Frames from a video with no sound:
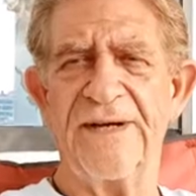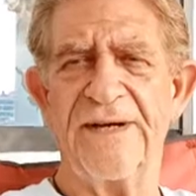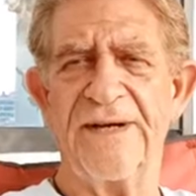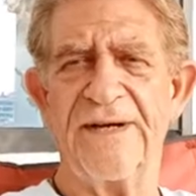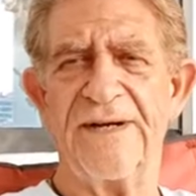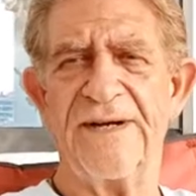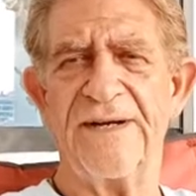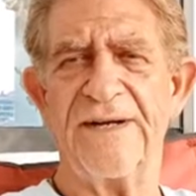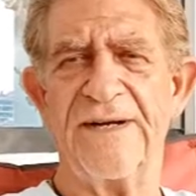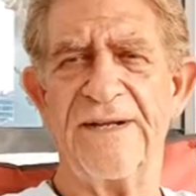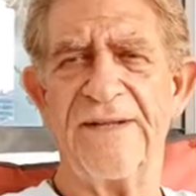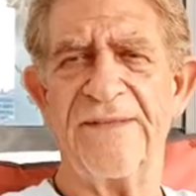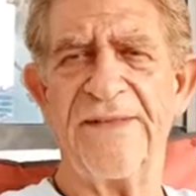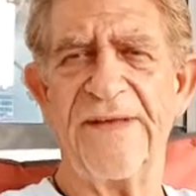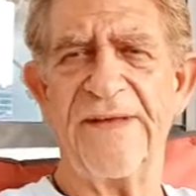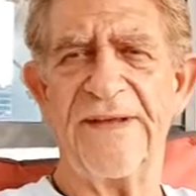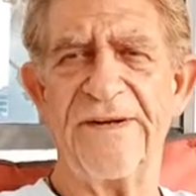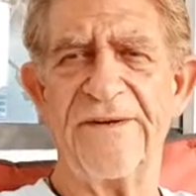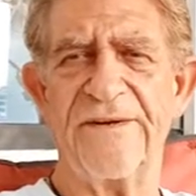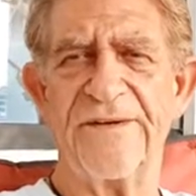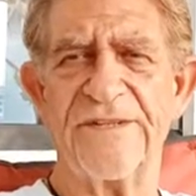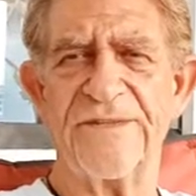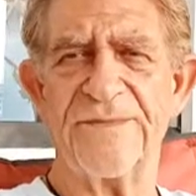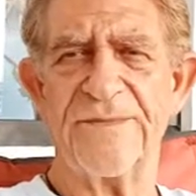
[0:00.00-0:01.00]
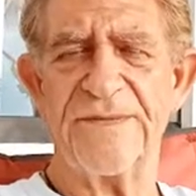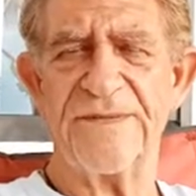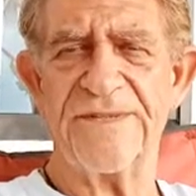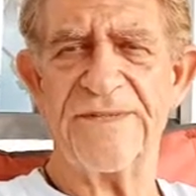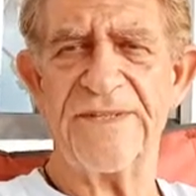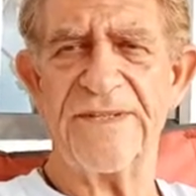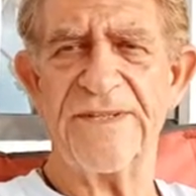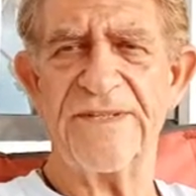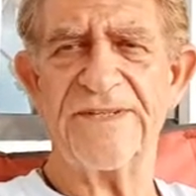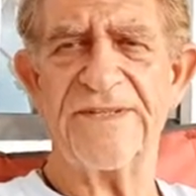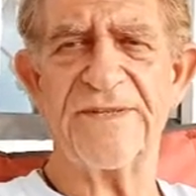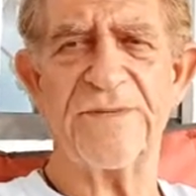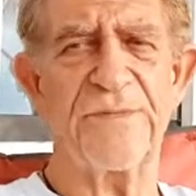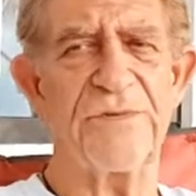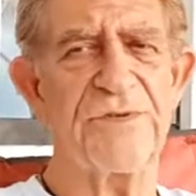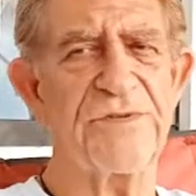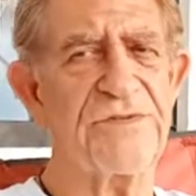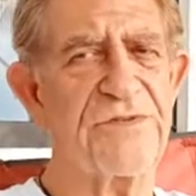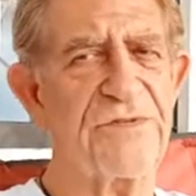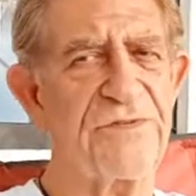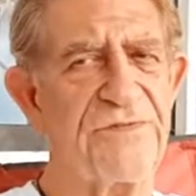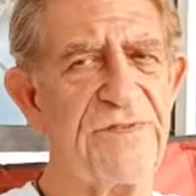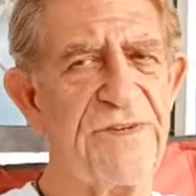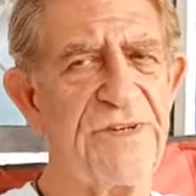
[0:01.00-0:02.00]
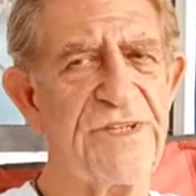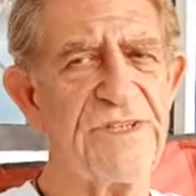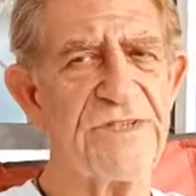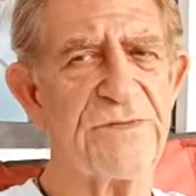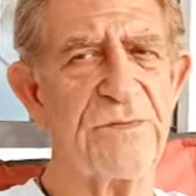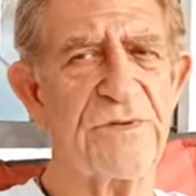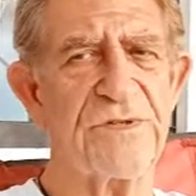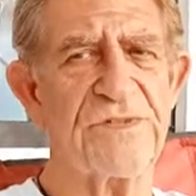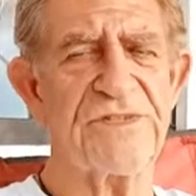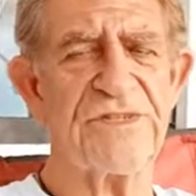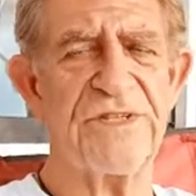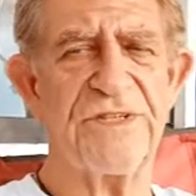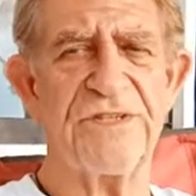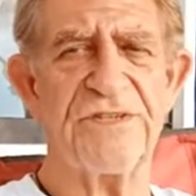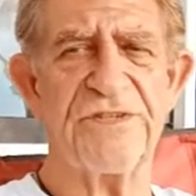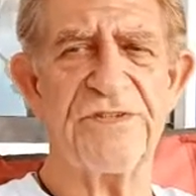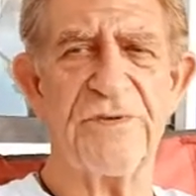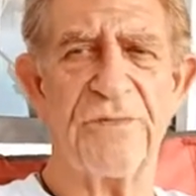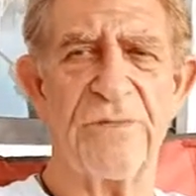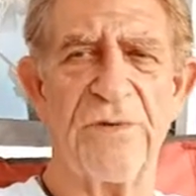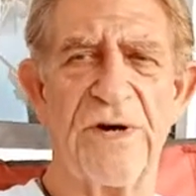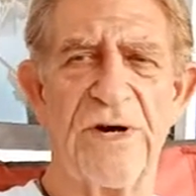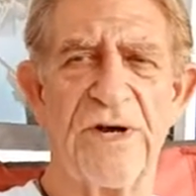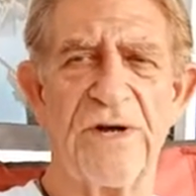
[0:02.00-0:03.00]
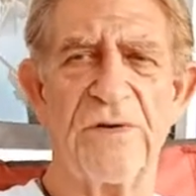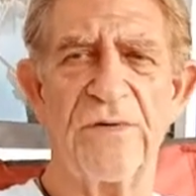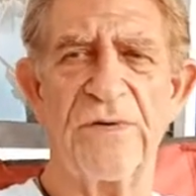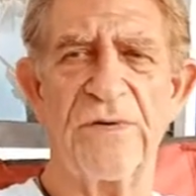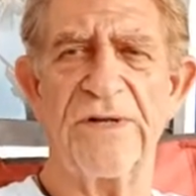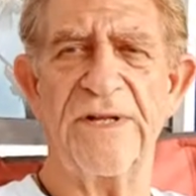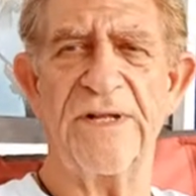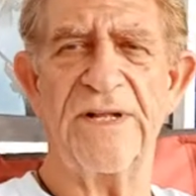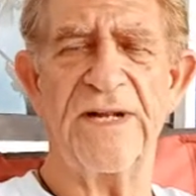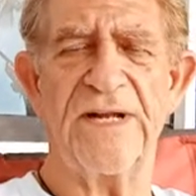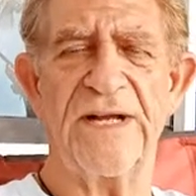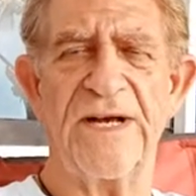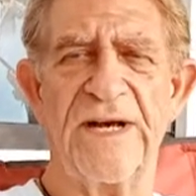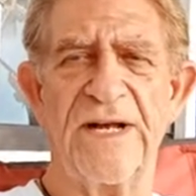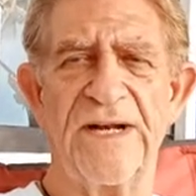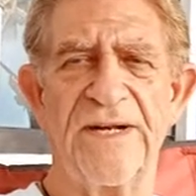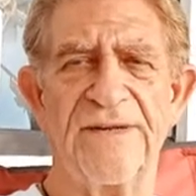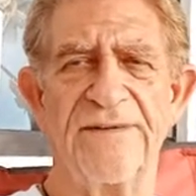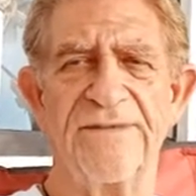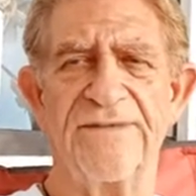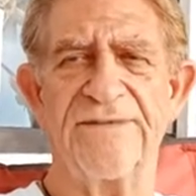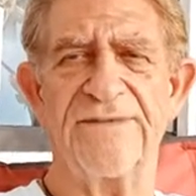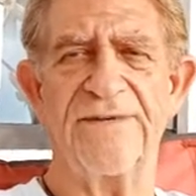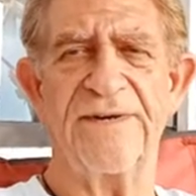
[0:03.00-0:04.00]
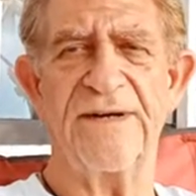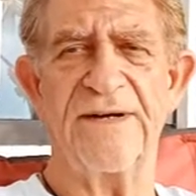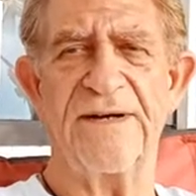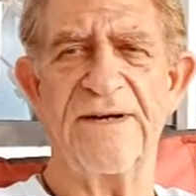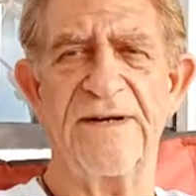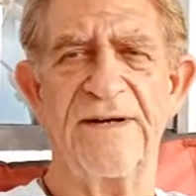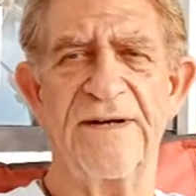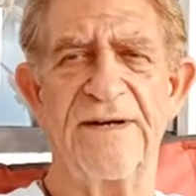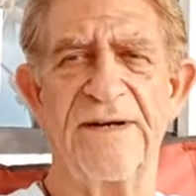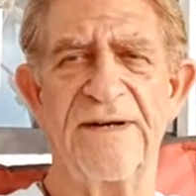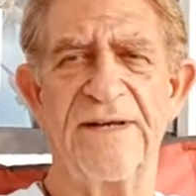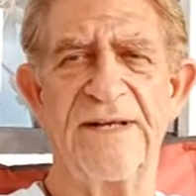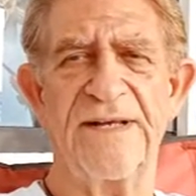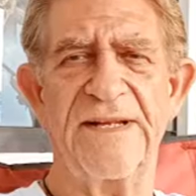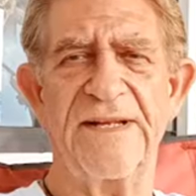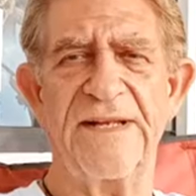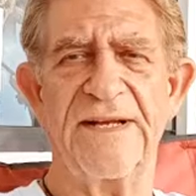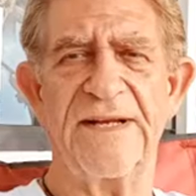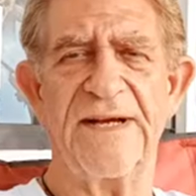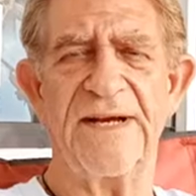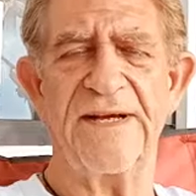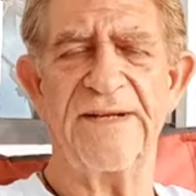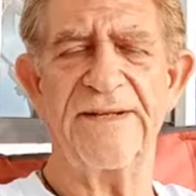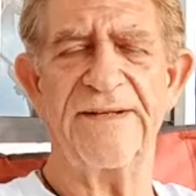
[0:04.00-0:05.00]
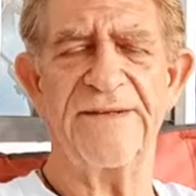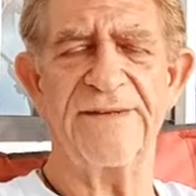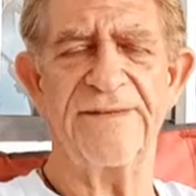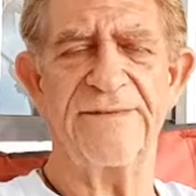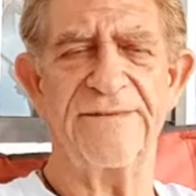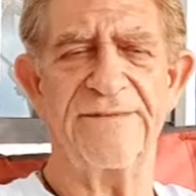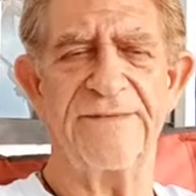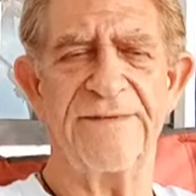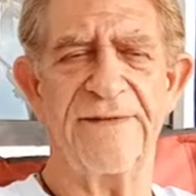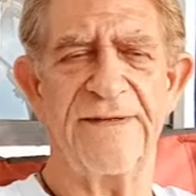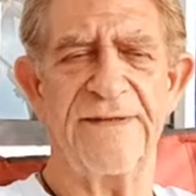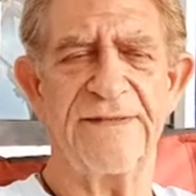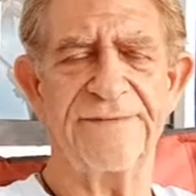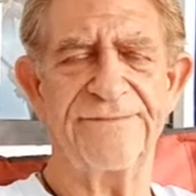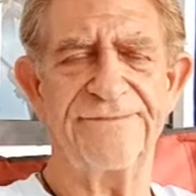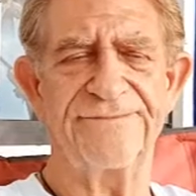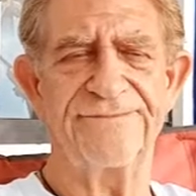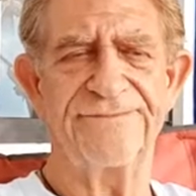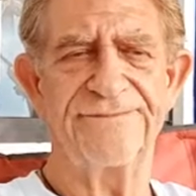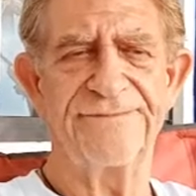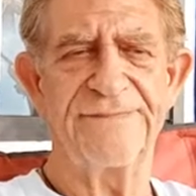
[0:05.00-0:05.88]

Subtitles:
That area's been seeing some rooster fish. We're seeing Dorado and any kind of